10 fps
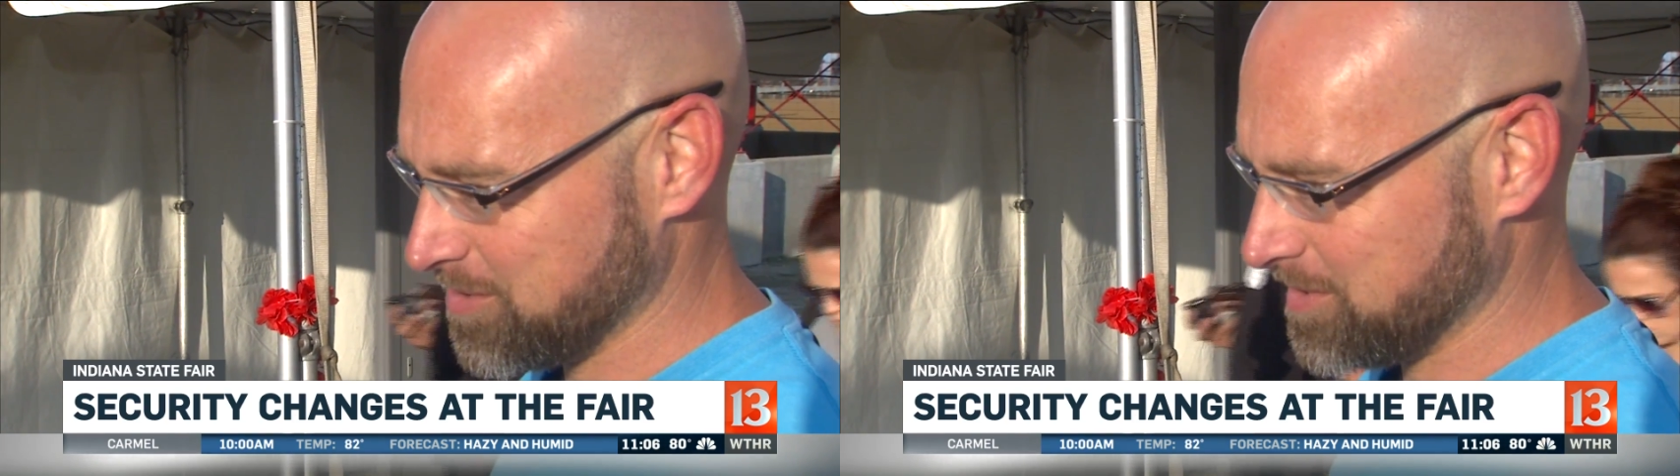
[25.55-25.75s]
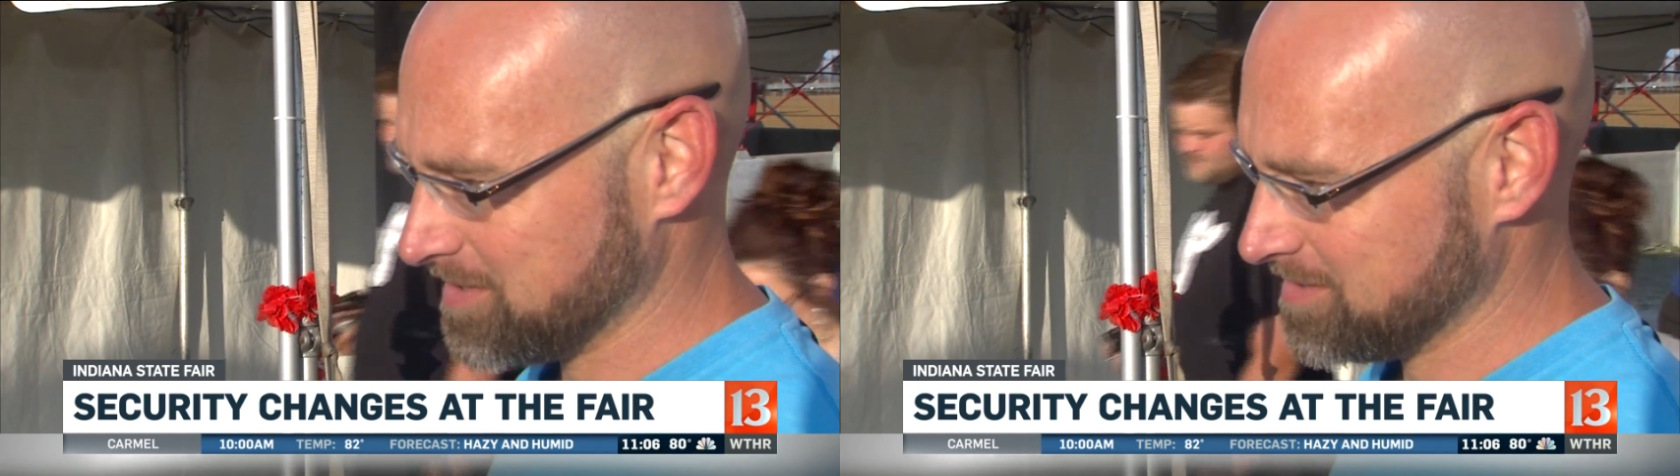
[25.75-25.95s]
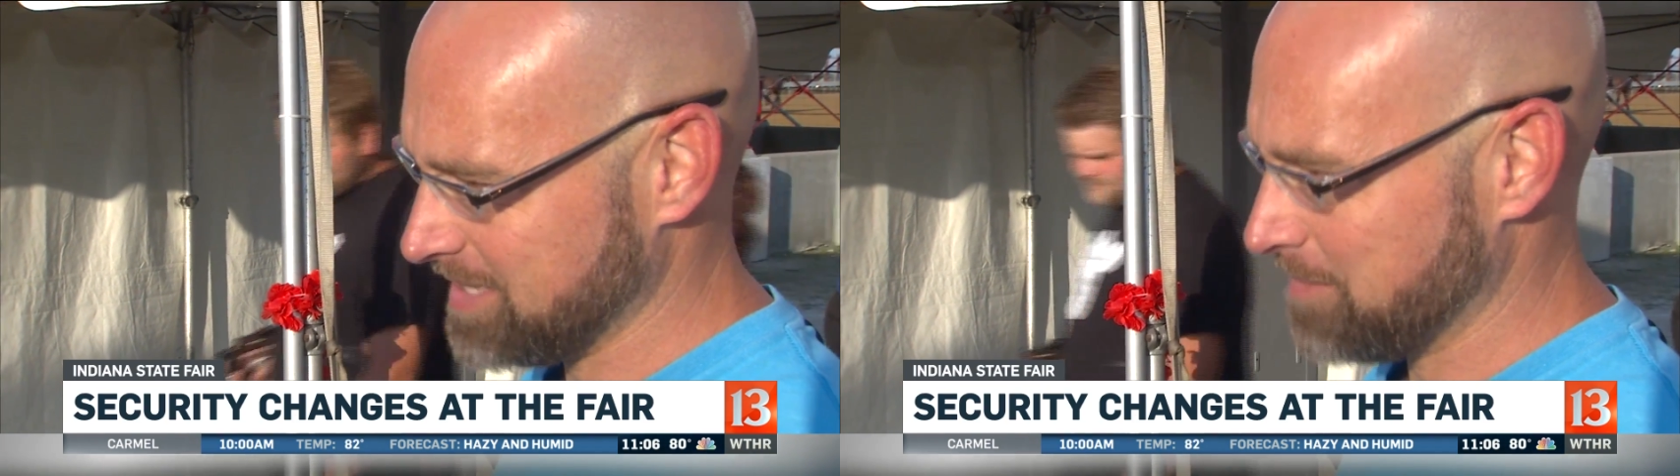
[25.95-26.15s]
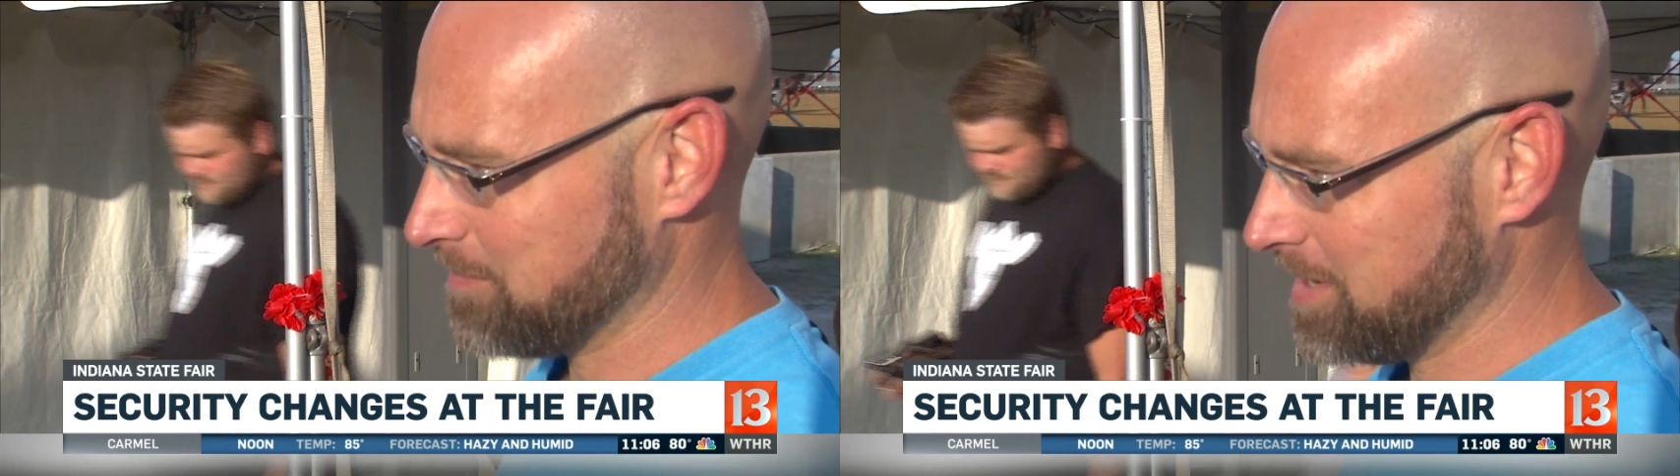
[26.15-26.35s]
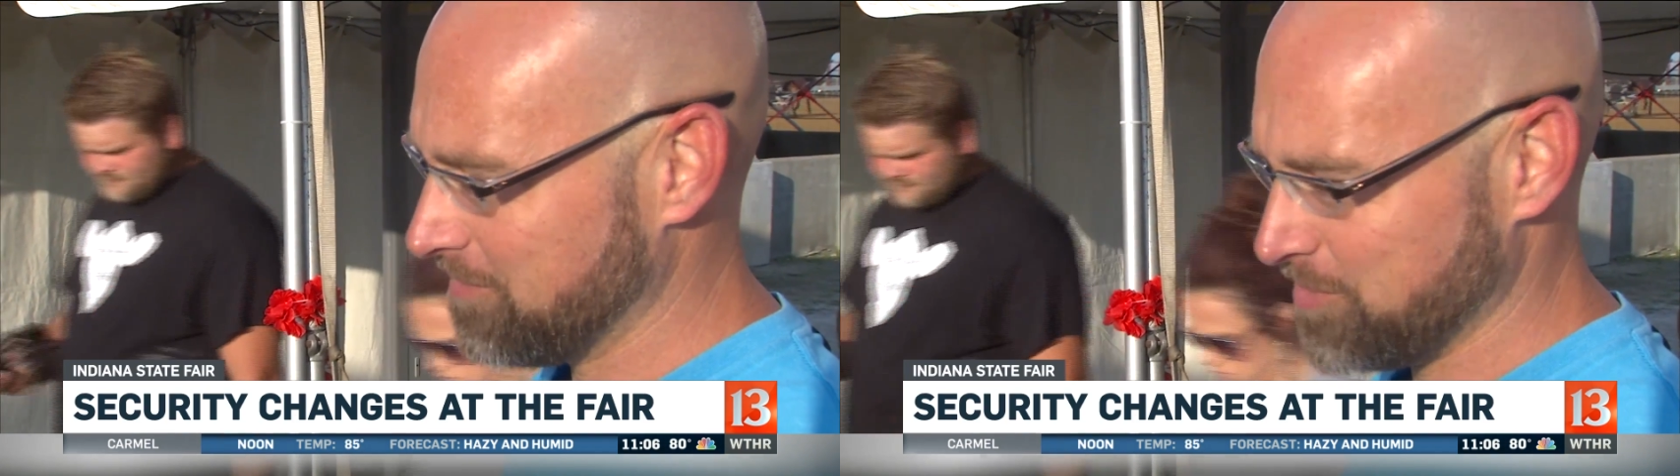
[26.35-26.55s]
so that
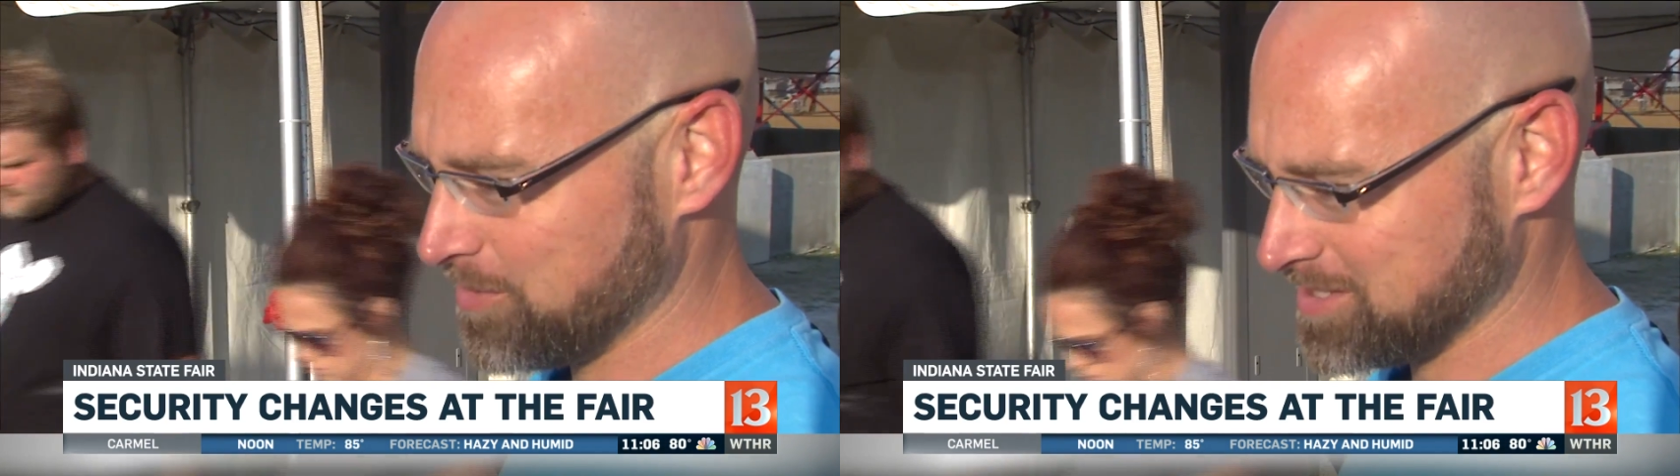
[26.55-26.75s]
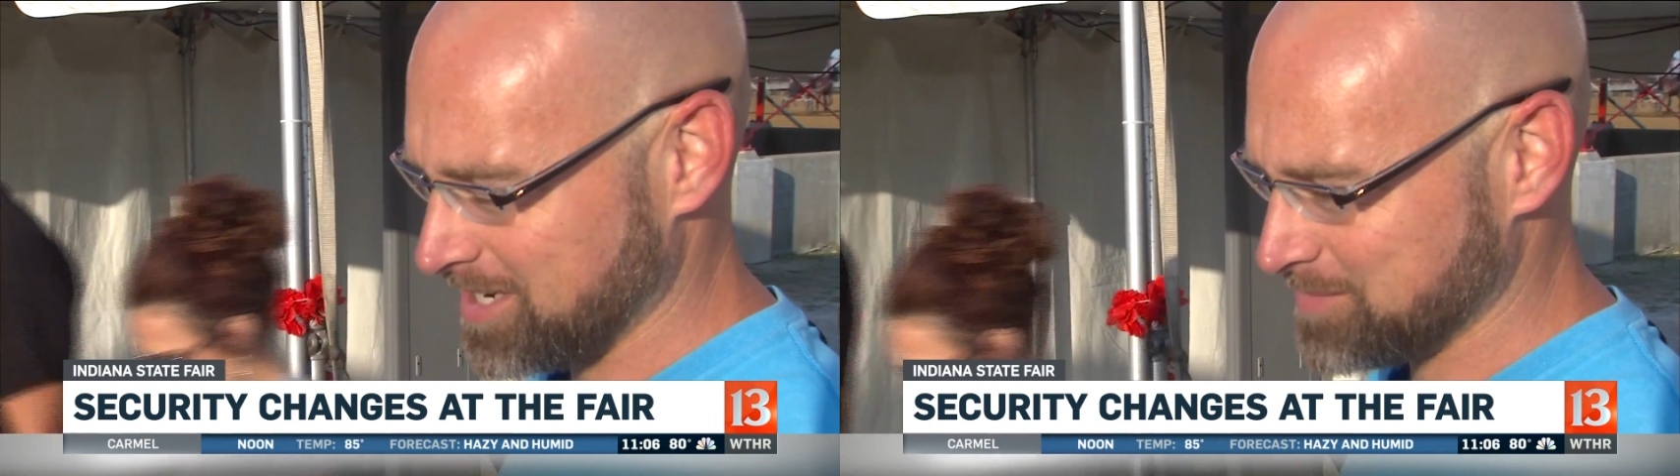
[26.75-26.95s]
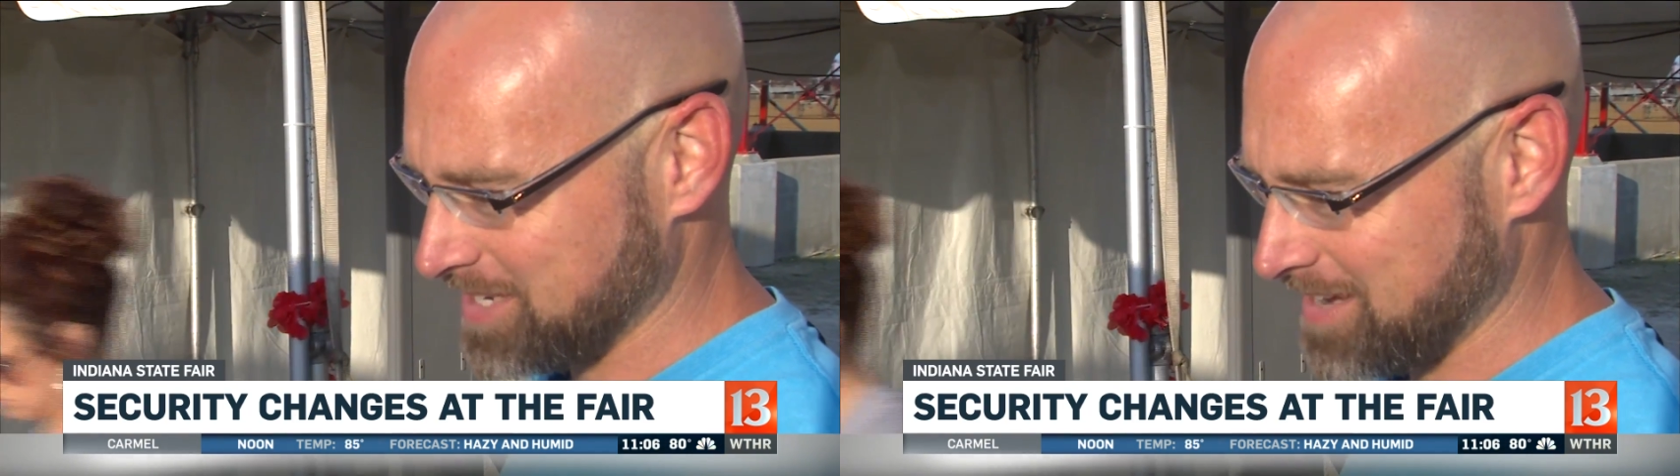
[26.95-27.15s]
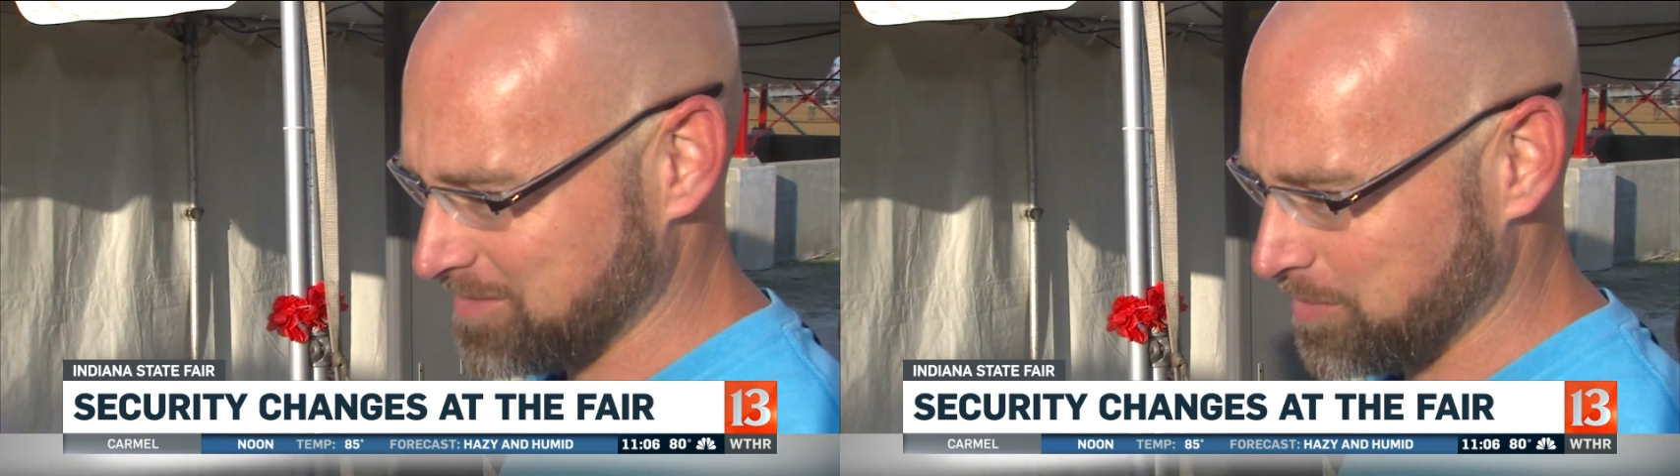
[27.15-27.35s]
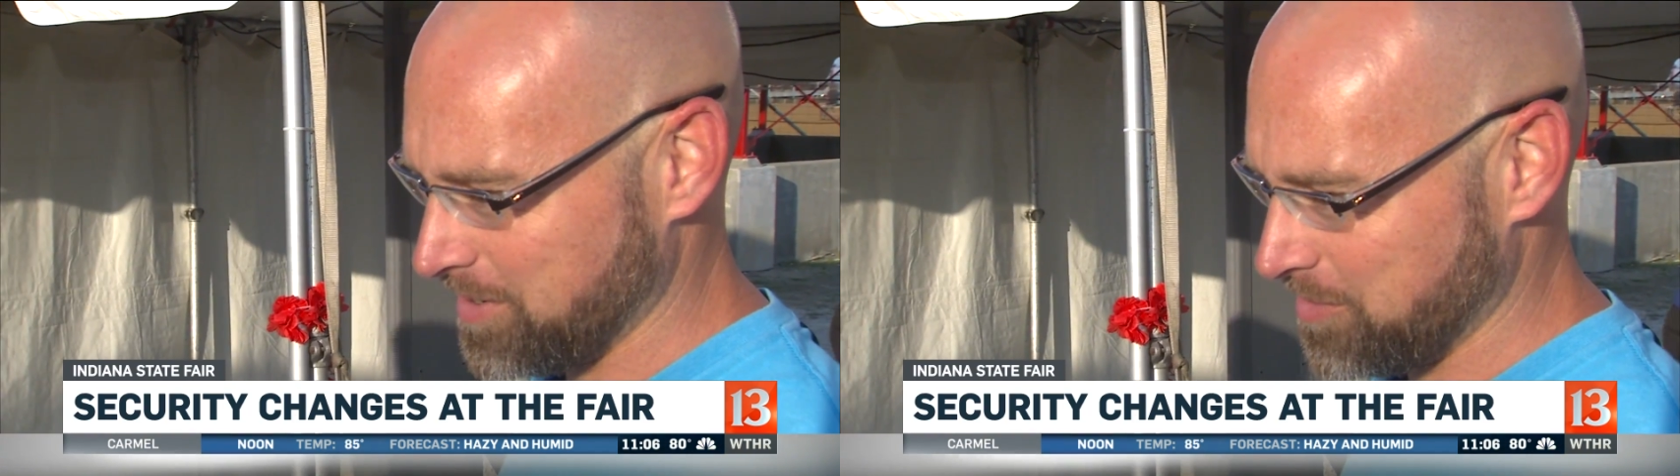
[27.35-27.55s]
many fewer times I have
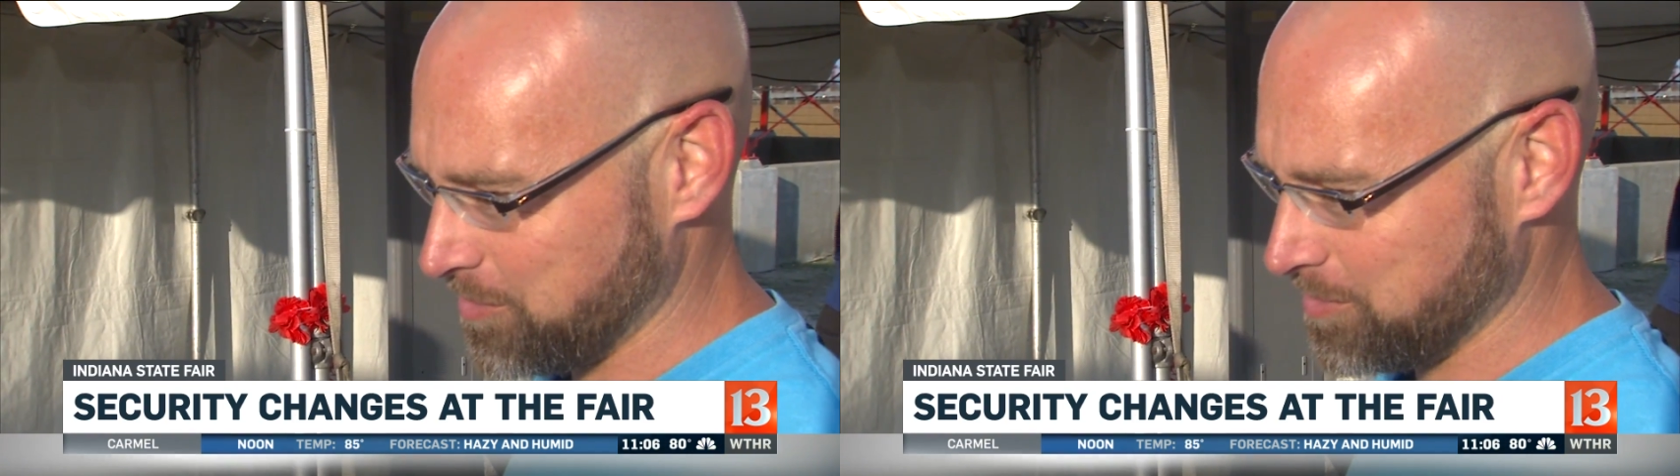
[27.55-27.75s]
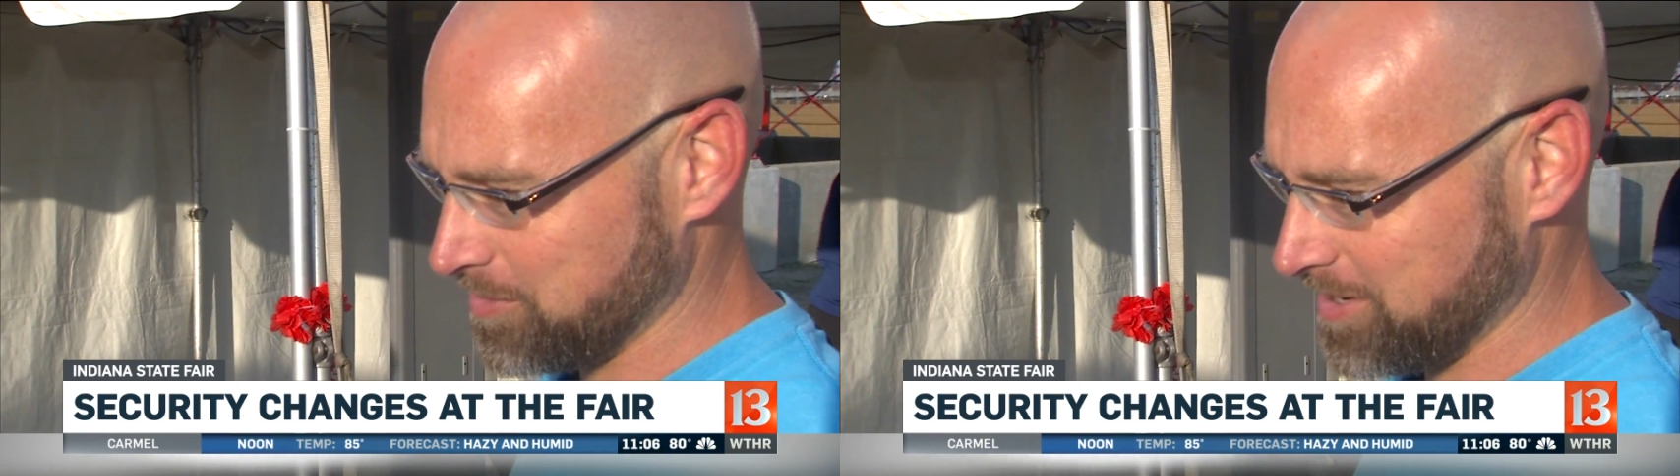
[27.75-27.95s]
to bring a cooler